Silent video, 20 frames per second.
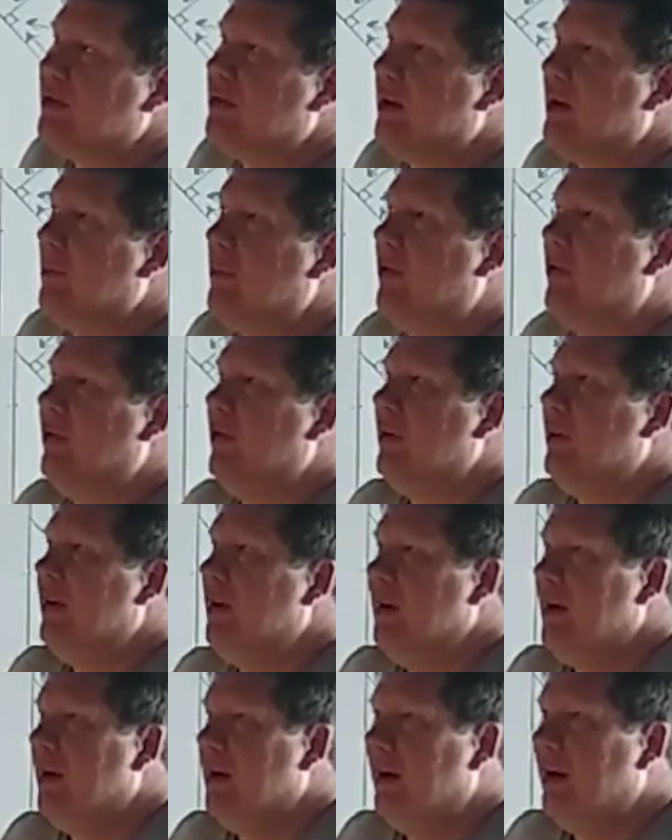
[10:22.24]
trouble.
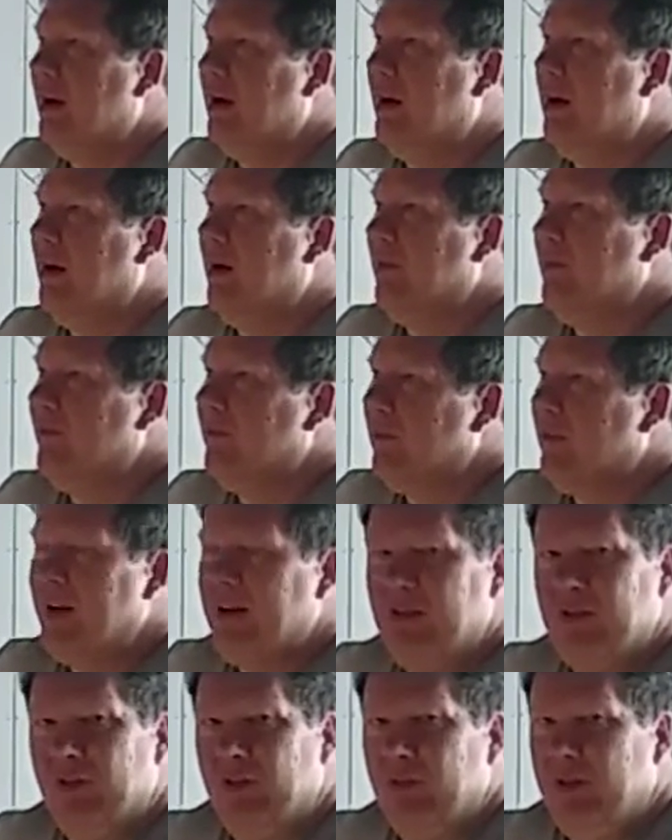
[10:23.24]

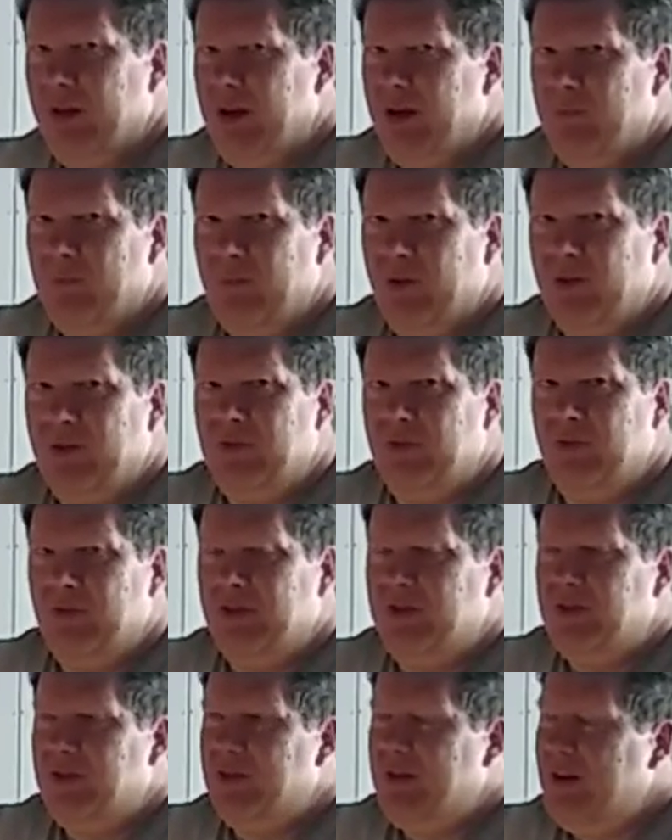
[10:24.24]
They don't have much of a
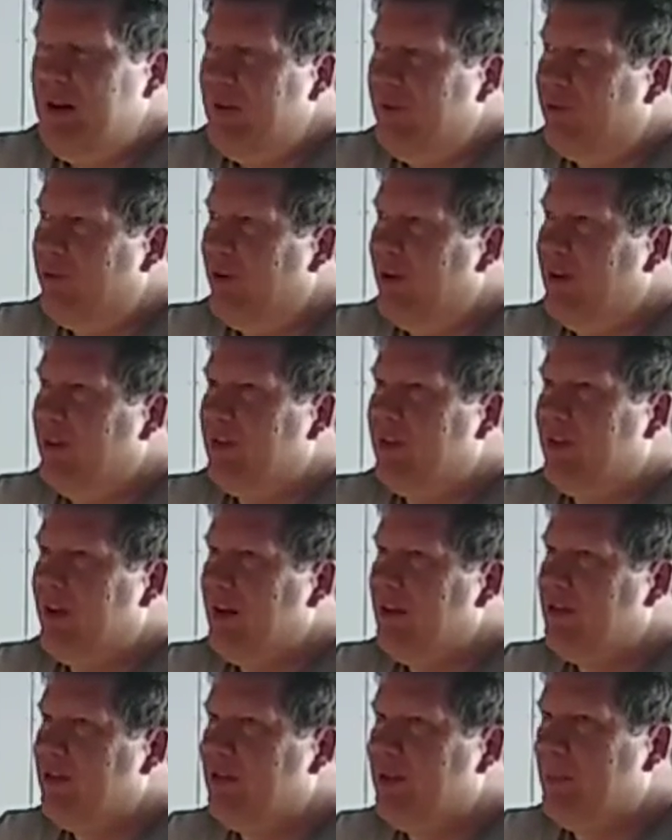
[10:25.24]
defense.
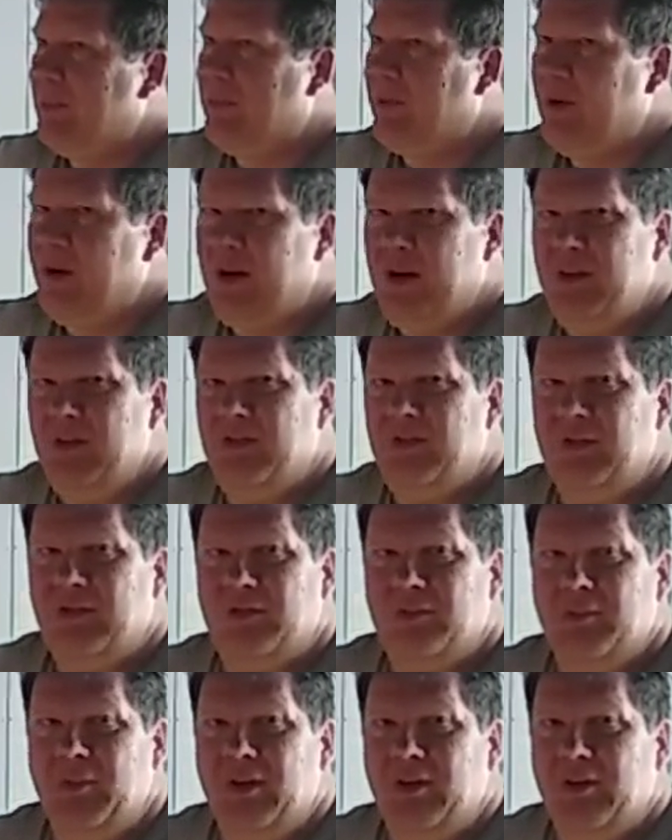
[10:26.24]
That
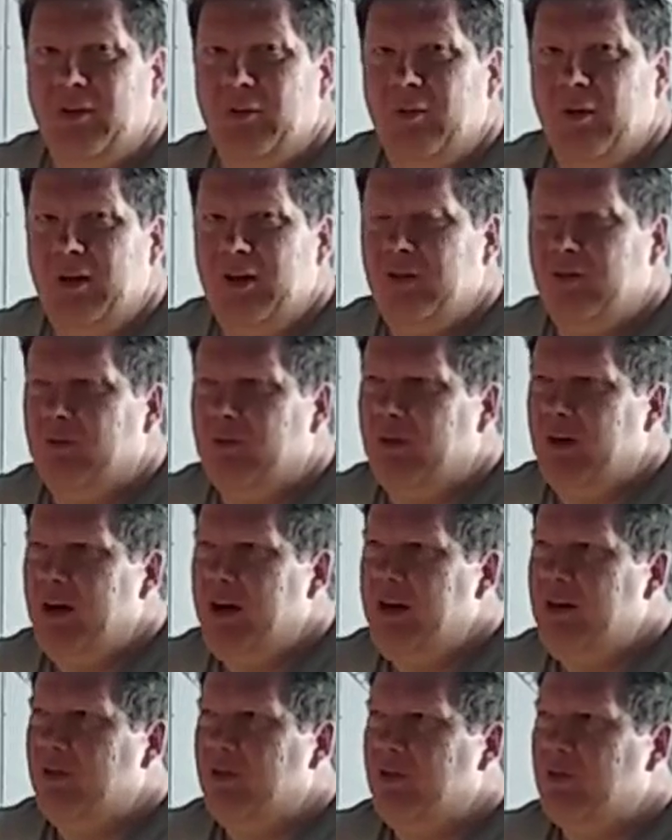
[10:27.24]
surprises me, the way the
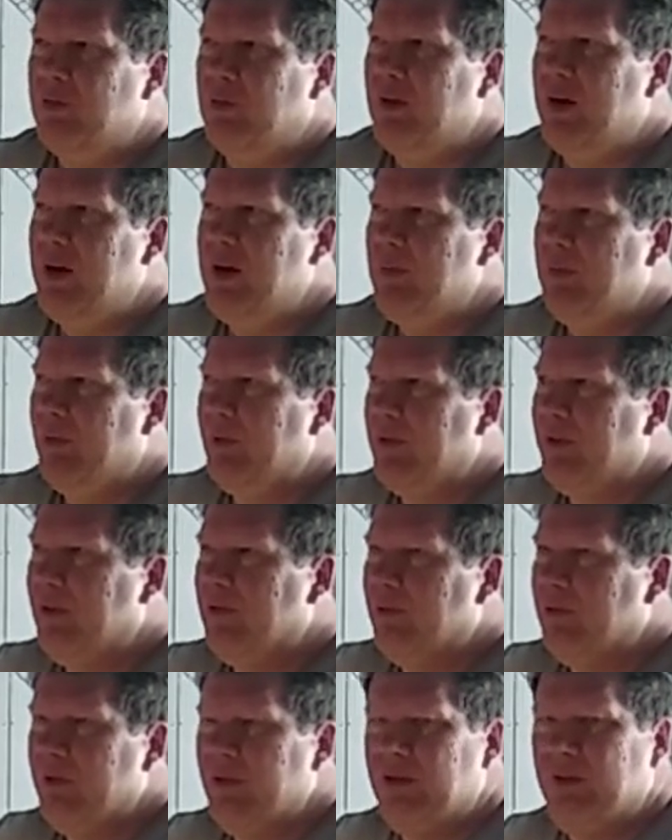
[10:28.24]
Raiders were able to
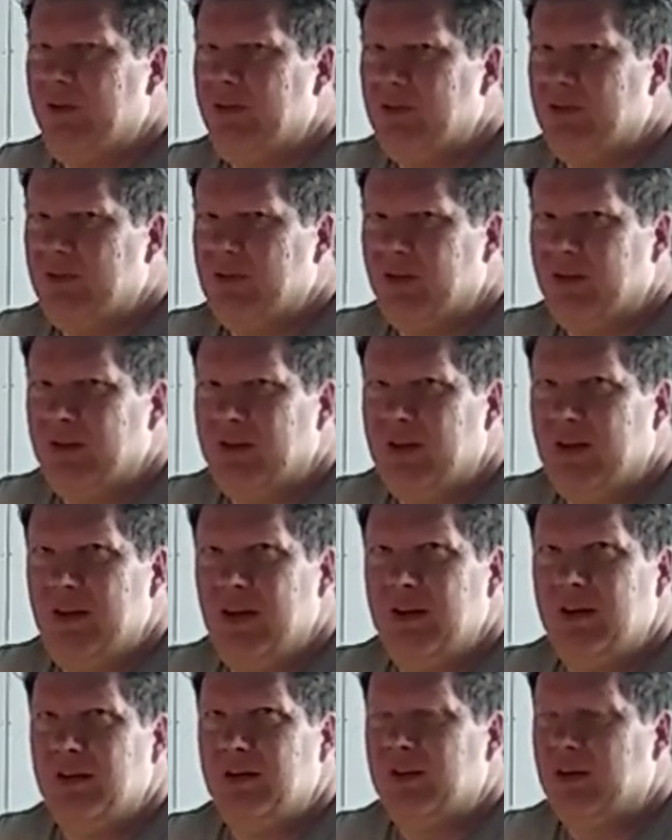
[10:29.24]
really start
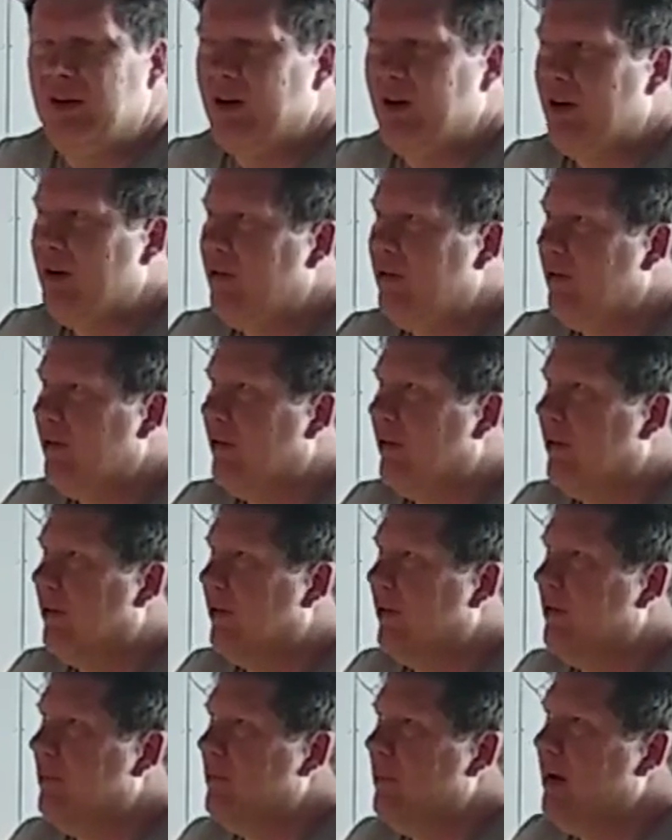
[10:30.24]
getting going
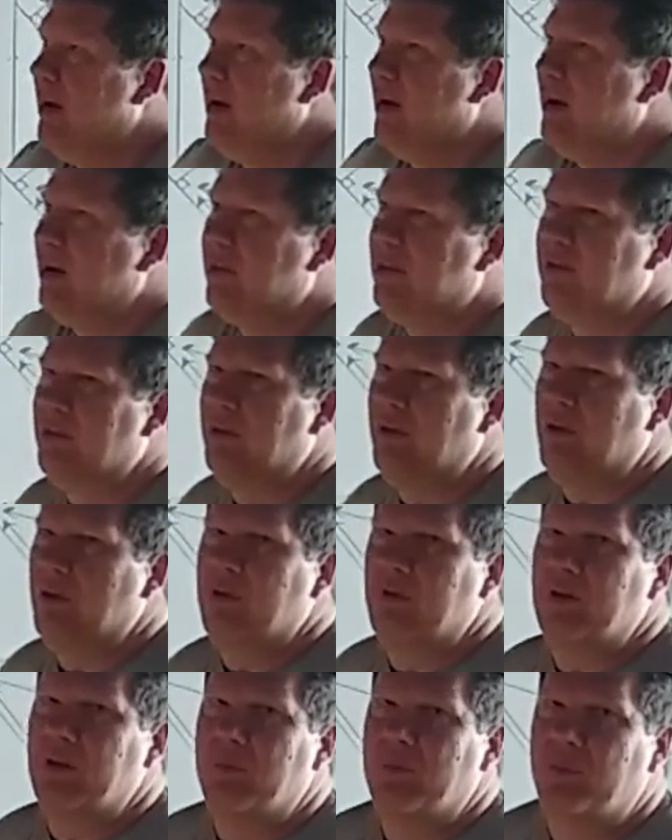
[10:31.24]
on them,
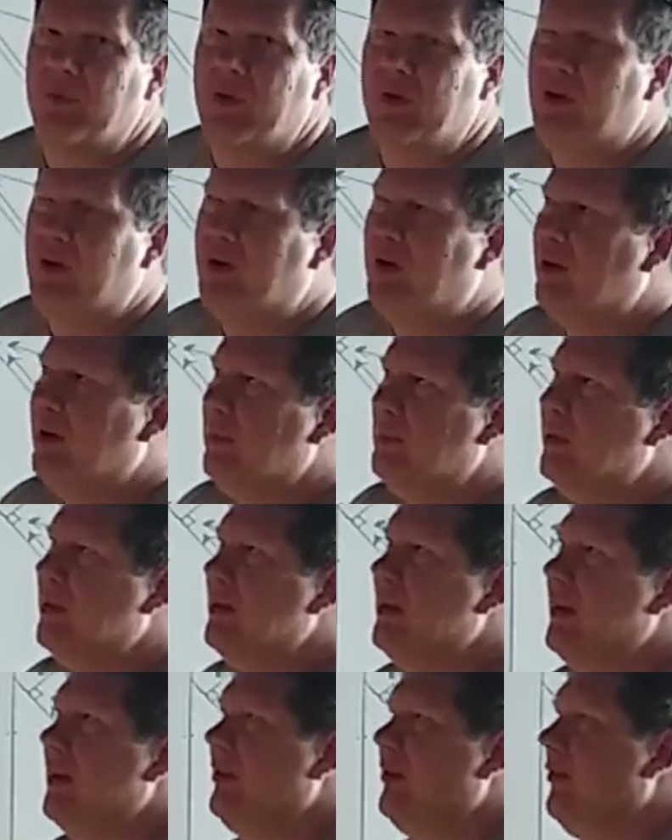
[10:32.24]
throwing the ball up
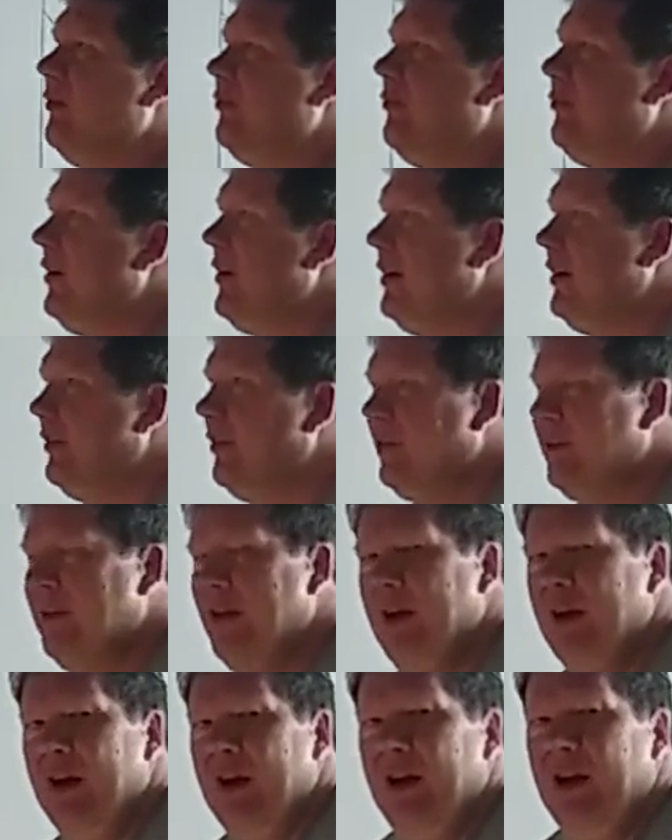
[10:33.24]
and down the
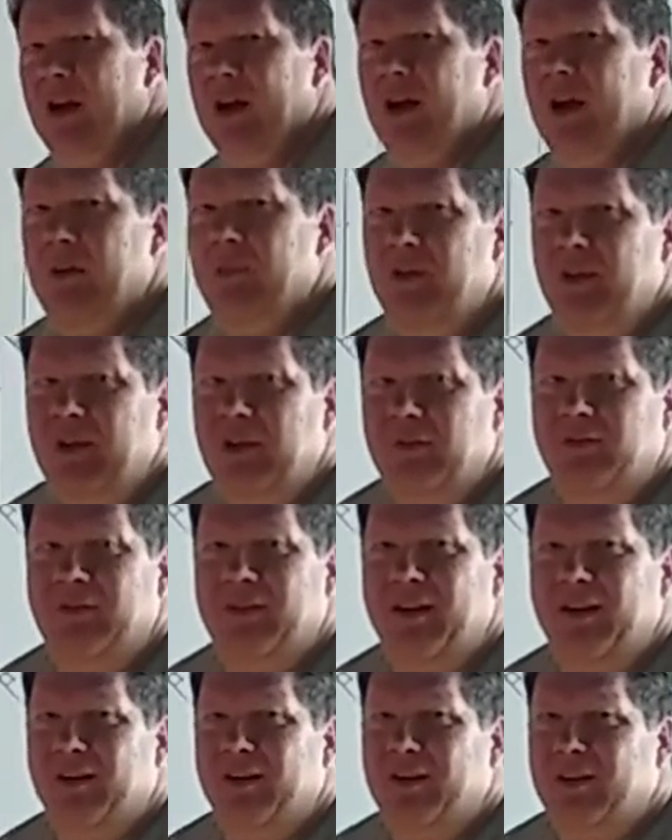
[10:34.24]
field. I mean, if
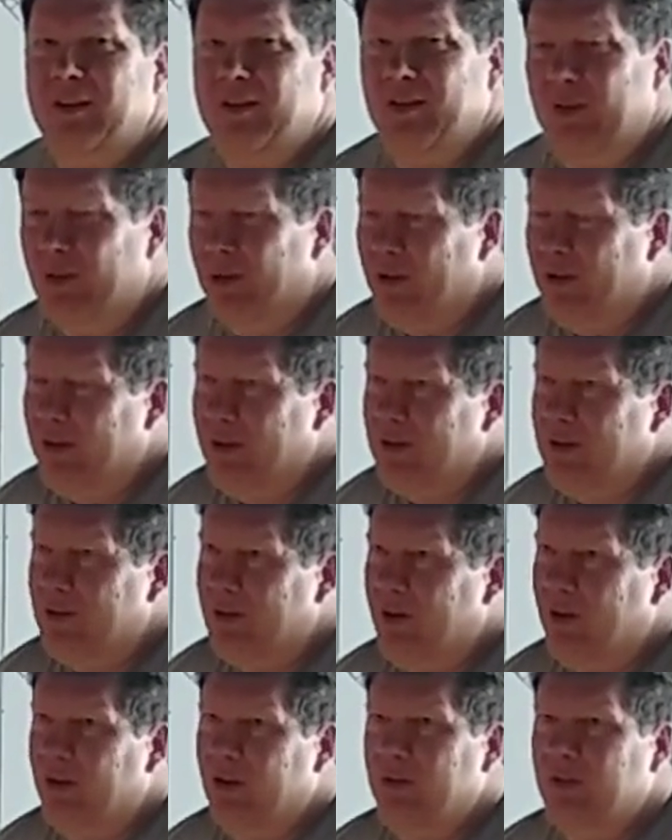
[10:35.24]
Derek Carr
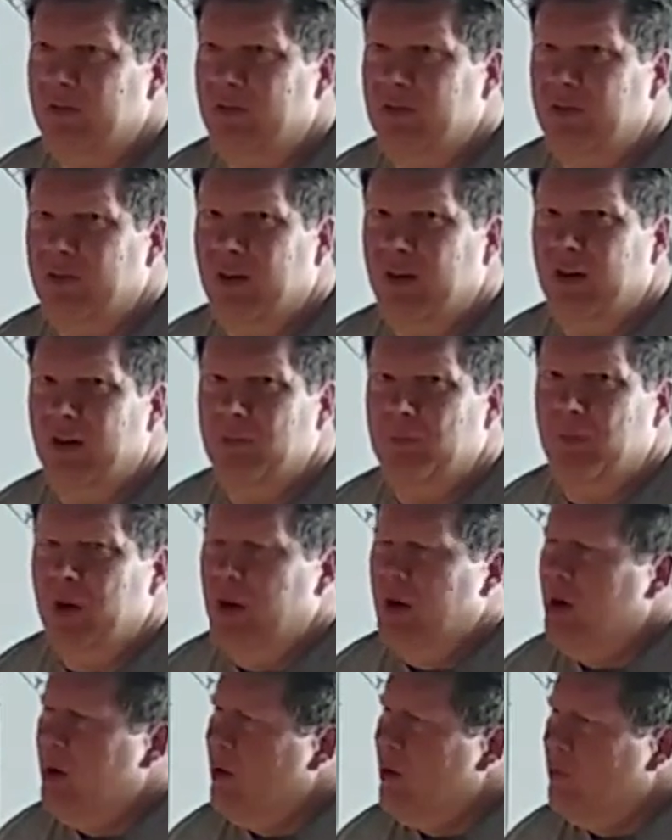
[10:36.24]
carves you up,